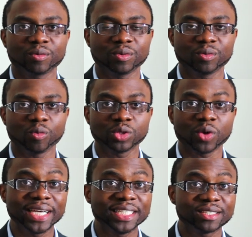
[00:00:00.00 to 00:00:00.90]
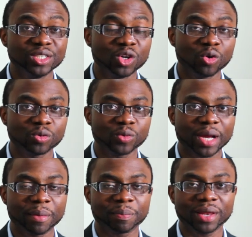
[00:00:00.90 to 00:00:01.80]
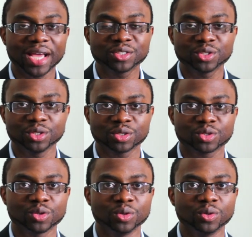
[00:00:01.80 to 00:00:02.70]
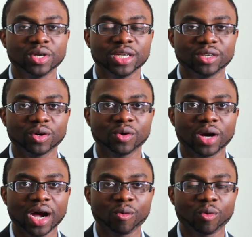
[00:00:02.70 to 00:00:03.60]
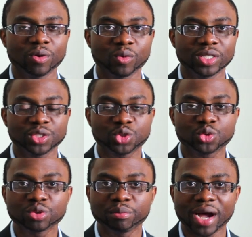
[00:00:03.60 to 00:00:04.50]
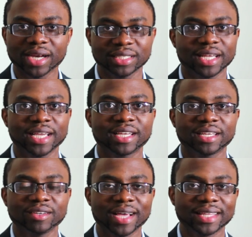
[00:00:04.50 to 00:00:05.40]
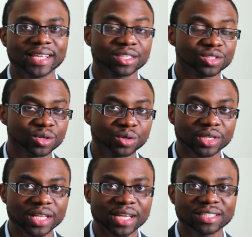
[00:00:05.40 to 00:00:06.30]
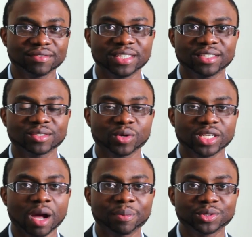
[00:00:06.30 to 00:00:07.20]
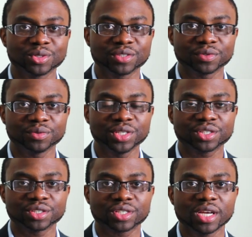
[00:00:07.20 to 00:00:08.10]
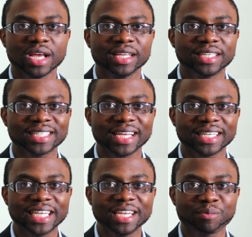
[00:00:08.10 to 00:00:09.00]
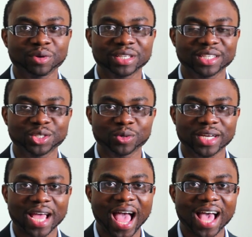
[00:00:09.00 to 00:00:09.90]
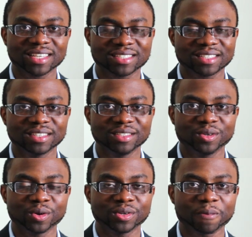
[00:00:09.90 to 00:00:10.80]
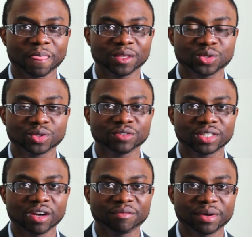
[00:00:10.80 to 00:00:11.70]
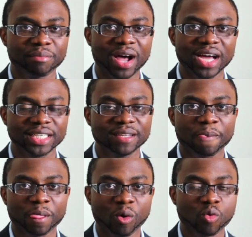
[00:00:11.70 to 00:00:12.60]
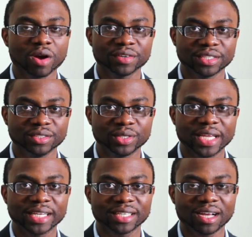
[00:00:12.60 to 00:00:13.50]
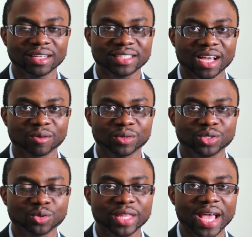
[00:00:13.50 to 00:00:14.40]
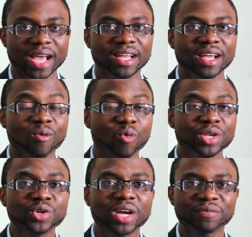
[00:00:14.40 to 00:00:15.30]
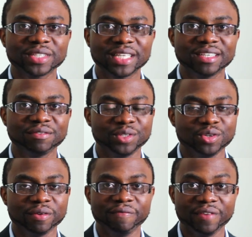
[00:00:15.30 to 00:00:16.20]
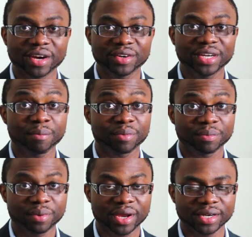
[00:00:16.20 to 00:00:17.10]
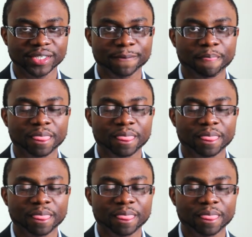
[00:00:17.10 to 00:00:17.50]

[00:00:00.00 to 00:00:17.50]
What do I need to know when I'm applying to your school? You know, what is the student body like? You know, are there extracurricular activities? What are the opportunities for research? These are the key important things you want to ask the student government body or whoever you get in contact with, so that when you come for the interview, you're very prepared.